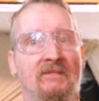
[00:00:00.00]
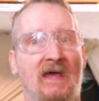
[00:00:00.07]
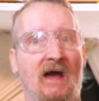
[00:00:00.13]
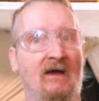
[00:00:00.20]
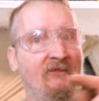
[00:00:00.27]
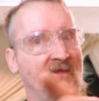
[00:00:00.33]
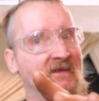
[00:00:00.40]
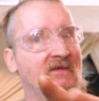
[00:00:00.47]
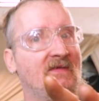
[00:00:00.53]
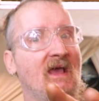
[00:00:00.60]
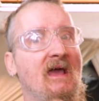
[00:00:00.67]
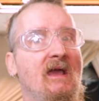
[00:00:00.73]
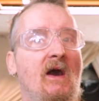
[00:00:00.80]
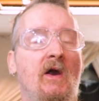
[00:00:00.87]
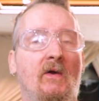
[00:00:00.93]
Now, if you
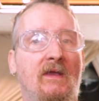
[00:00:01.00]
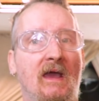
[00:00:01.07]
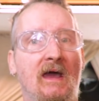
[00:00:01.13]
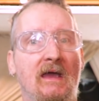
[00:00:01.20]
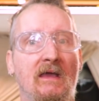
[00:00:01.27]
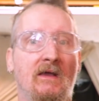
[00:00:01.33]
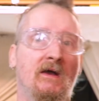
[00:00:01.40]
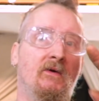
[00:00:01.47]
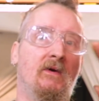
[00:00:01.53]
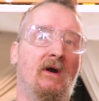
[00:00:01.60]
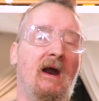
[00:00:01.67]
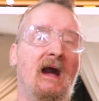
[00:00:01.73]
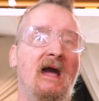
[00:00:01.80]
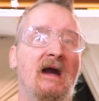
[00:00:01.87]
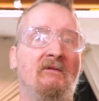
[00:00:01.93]
say, okay, well,
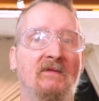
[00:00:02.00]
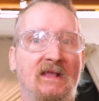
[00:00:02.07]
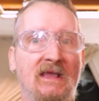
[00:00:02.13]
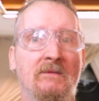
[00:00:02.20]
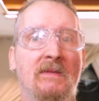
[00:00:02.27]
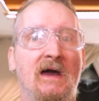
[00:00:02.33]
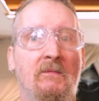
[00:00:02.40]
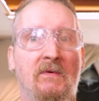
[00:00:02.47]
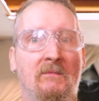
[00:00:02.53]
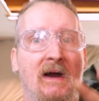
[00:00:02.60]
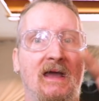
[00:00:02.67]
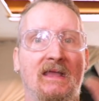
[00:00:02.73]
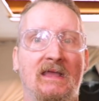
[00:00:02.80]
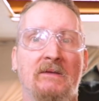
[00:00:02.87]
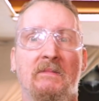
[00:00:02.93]
I have an email, but
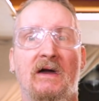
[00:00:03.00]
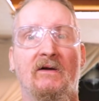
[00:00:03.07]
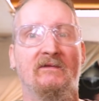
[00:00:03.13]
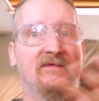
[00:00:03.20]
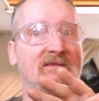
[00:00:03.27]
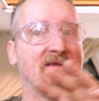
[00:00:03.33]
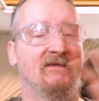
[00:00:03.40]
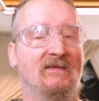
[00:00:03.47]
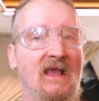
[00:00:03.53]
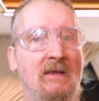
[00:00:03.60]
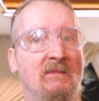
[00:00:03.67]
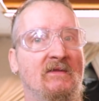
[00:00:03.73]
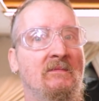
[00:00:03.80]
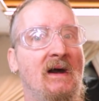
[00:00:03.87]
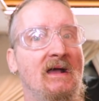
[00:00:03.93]
my email isn't the
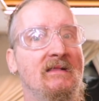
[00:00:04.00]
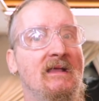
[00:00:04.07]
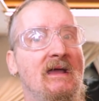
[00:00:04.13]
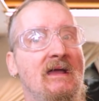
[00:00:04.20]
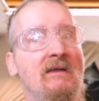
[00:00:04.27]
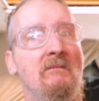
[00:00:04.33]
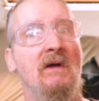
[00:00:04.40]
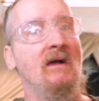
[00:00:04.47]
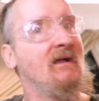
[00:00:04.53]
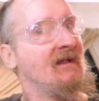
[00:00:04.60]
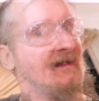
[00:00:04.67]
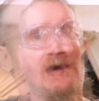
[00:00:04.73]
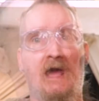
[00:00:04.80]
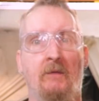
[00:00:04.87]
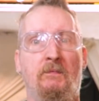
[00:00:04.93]
same as my name,
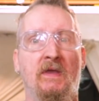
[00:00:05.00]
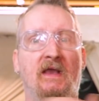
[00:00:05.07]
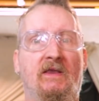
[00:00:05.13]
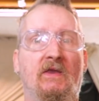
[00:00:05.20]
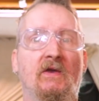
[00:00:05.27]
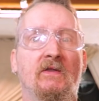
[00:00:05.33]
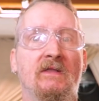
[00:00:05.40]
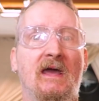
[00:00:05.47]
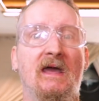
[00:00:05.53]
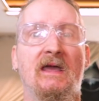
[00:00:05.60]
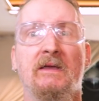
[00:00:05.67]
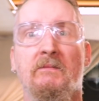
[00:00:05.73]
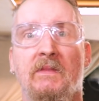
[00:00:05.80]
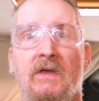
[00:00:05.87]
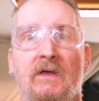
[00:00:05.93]
I pick your
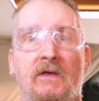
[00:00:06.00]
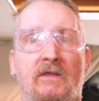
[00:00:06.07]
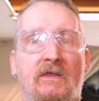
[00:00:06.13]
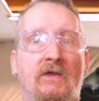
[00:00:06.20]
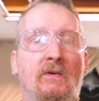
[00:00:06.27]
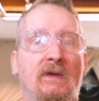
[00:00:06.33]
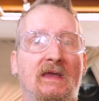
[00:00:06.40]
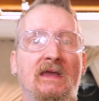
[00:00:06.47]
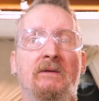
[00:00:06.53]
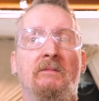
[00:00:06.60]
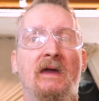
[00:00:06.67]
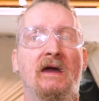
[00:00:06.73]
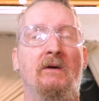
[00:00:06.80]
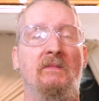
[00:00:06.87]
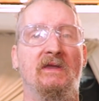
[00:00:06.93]
name, you
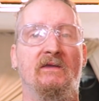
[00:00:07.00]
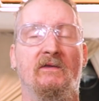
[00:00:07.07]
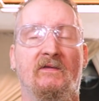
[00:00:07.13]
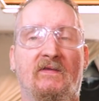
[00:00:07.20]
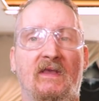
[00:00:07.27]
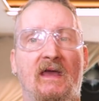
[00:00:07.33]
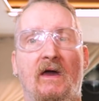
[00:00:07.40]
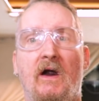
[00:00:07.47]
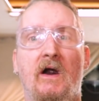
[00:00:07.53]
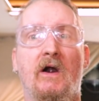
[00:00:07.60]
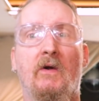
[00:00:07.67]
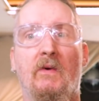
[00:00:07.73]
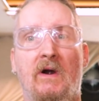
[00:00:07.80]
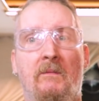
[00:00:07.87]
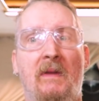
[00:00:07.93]
email me, you say,
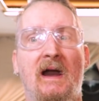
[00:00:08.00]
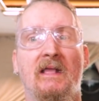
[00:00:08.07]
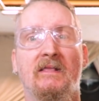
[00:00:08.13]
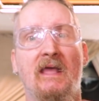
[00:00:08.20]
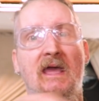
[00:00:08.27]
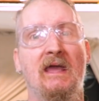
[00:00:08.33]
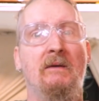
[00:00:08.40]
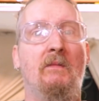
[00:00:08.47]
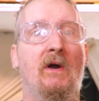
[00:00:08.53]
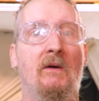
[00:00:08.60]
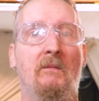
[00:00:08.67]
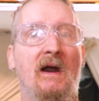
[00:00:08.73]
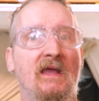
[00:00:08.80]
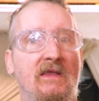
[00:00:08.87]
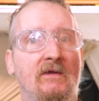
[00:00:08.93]
oh, well, my name
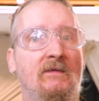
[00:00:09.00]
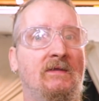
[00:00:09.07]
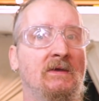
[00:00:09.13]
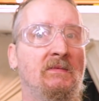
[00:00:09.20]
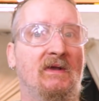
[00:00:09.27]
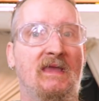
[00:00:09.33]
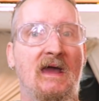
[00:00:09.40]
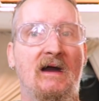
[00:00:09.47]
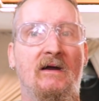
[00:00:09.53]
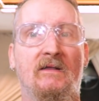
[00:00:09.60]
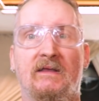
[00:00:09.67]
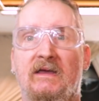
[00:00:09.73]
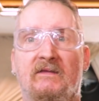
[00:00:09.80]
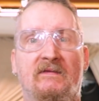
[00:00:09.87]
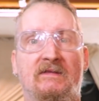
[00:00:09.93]
on my YouTube
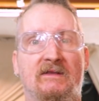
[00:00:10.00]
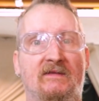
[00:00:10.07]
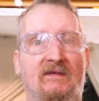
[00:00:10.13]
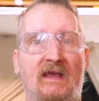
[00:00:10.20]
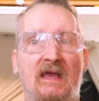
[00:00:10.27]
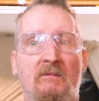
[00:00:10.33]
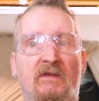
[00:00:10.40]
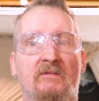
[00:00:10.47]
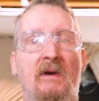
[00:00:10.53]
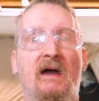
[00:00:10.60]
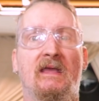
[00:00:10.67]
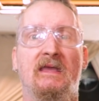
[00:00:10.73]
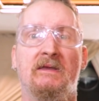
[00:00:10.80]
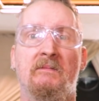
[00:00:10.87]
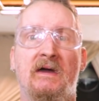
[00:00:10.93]
account isn't the same as my
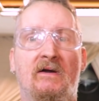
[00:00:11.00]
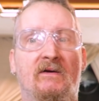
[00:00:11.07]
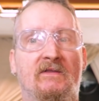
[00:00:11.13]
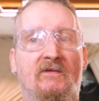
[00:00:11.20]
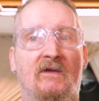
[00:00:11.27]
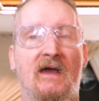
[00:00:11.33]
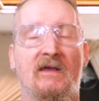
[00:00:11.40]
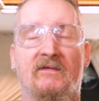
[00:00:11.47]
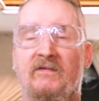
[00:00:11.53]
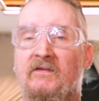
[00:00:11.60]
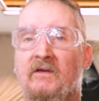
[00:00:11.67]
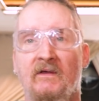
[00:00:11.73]
email address.